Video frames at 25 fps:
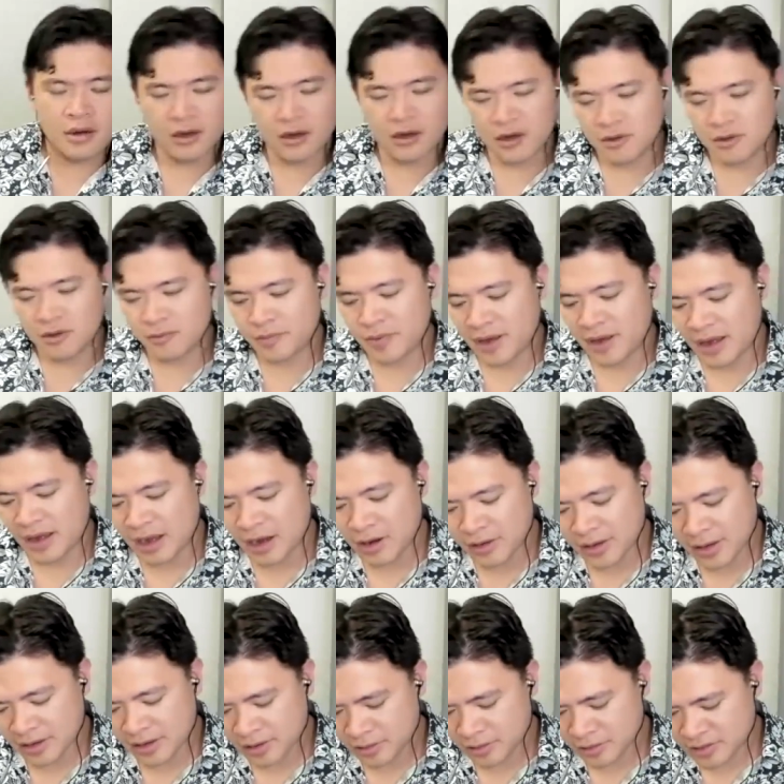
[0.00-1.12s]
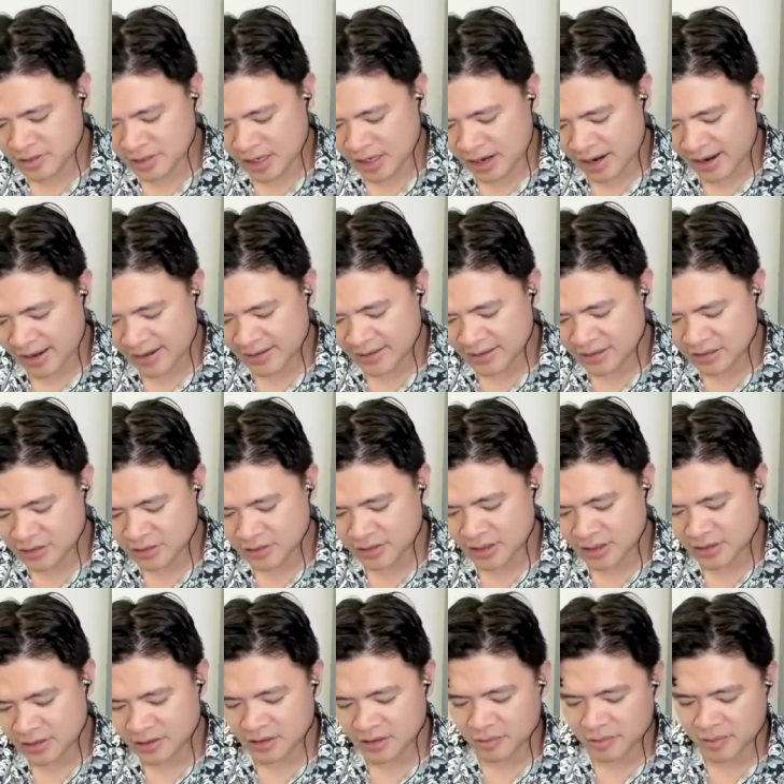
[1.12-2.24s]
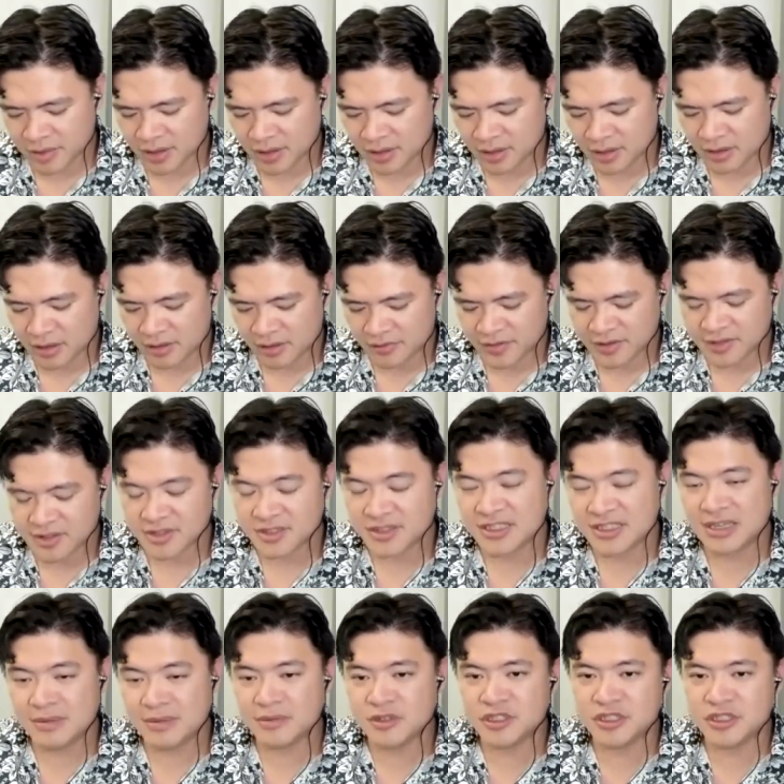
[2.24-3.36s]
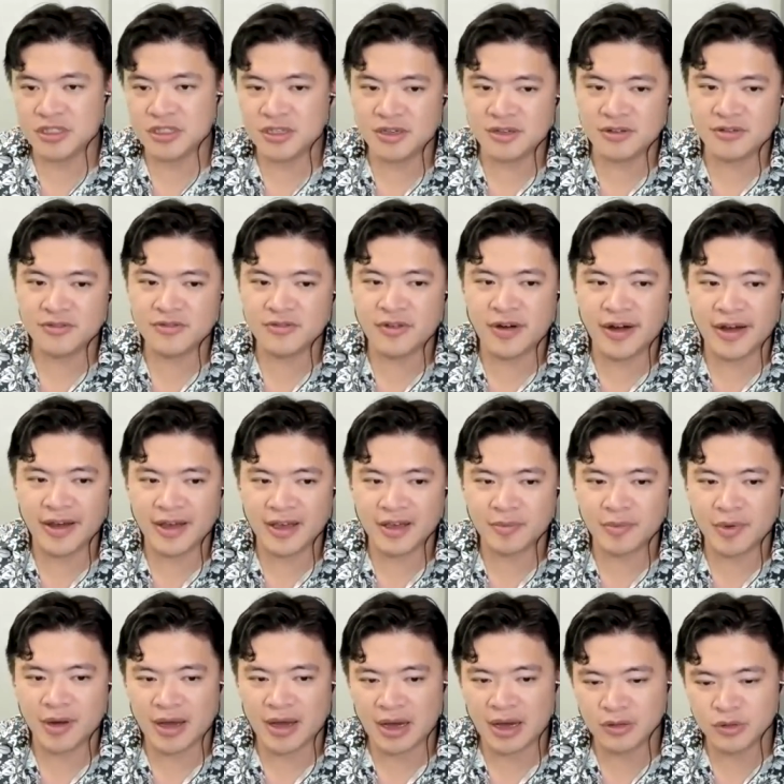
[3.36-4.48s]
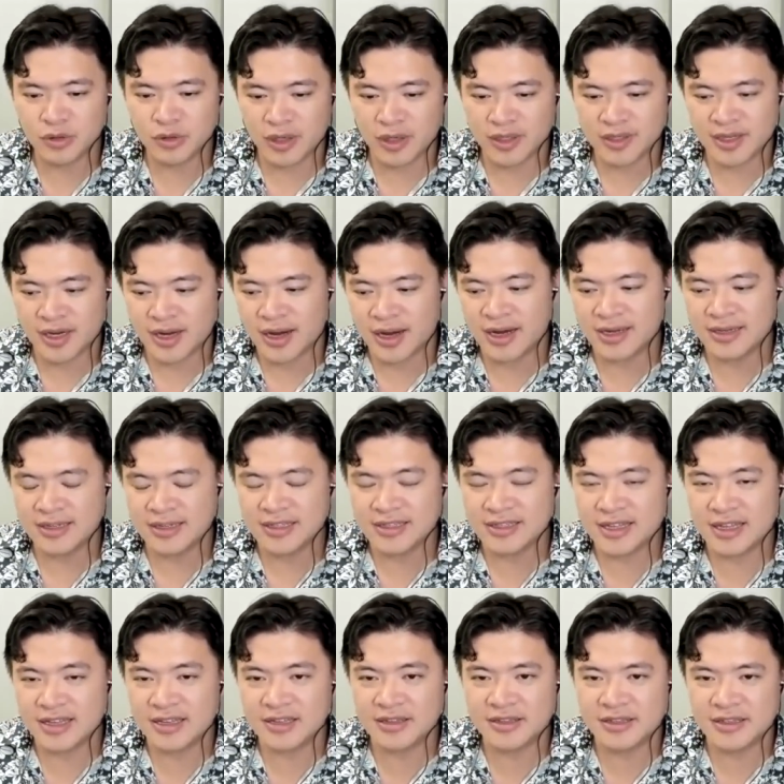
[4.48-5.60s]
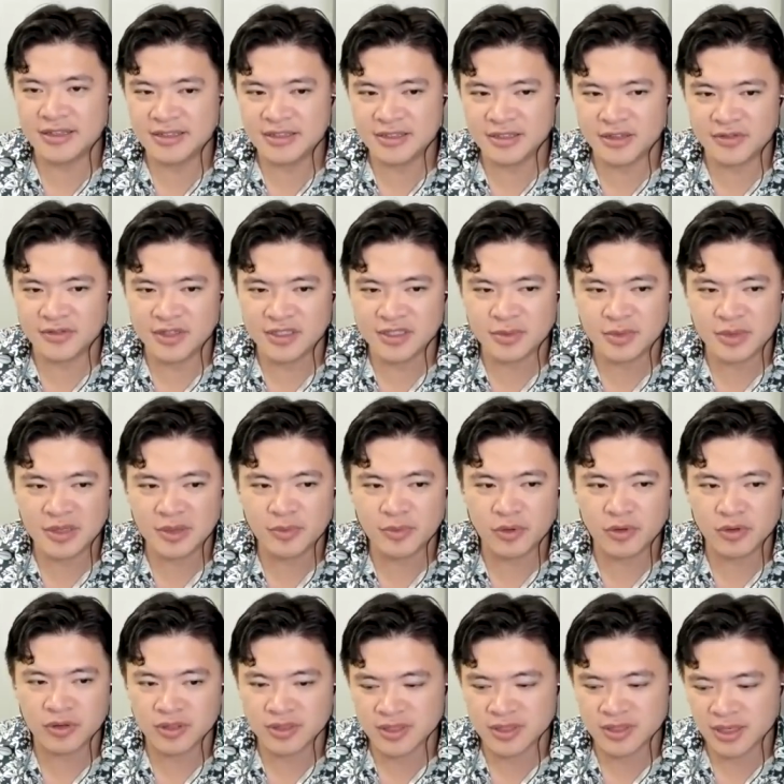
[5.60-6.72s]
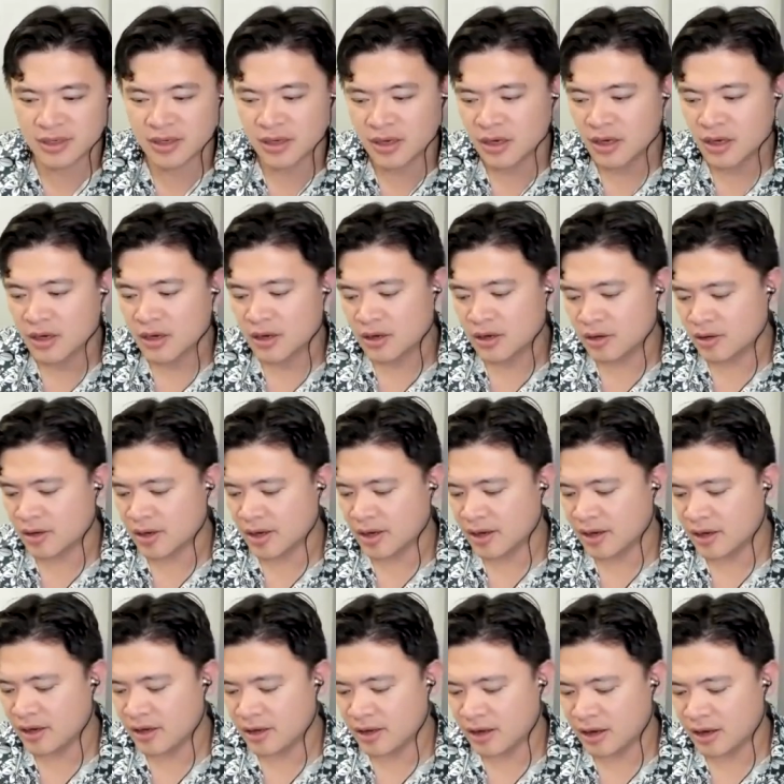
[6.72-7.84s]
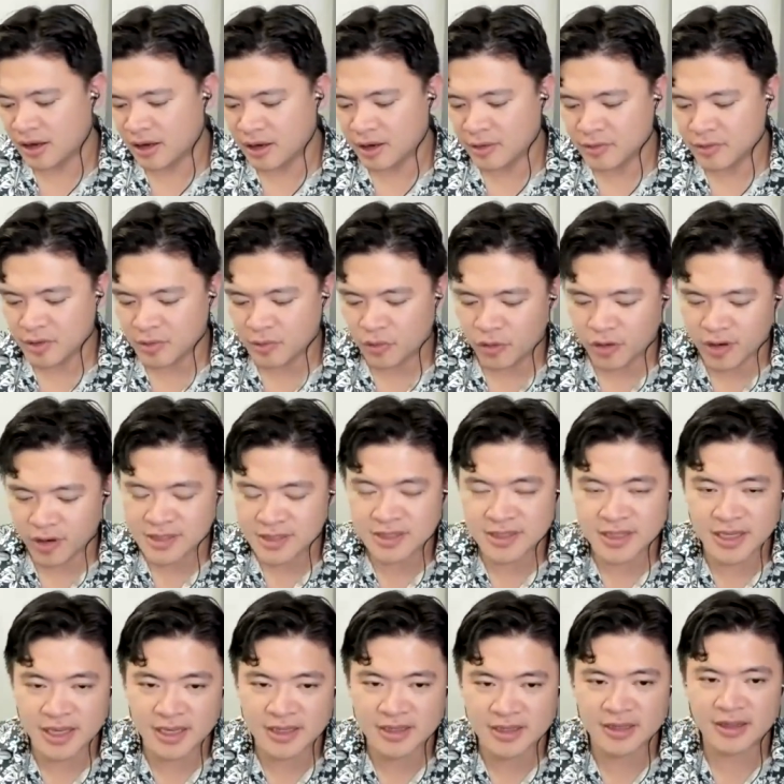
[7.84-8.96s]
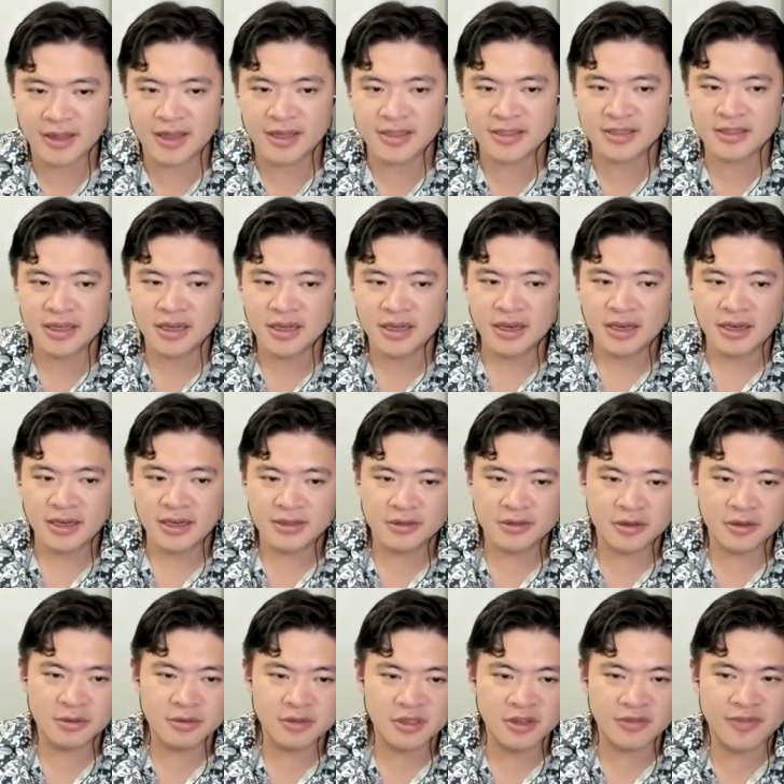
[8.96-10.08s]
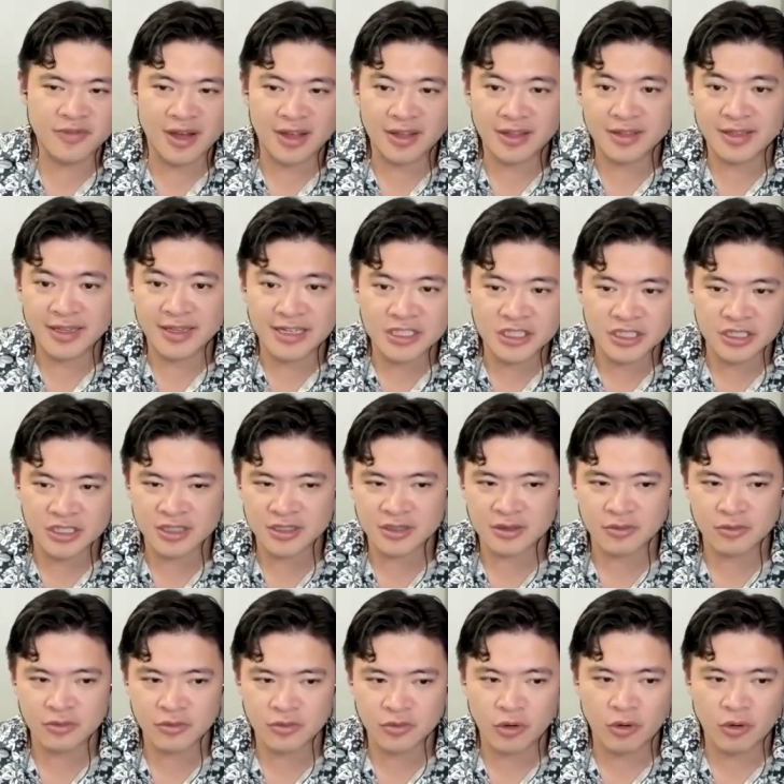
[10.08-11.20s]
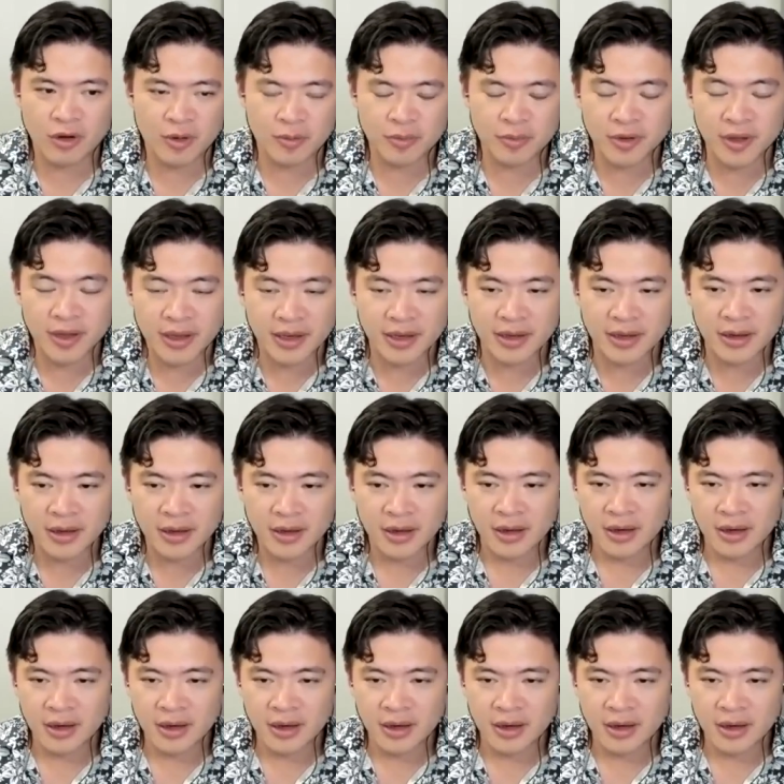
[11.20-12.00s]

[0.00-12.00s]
Um, but how can you tie this together? I mean, if it's the same machine, fine. But how do I tie the identities of these people? You said, okay, um, the more I stake, the less in terms of validation role I play.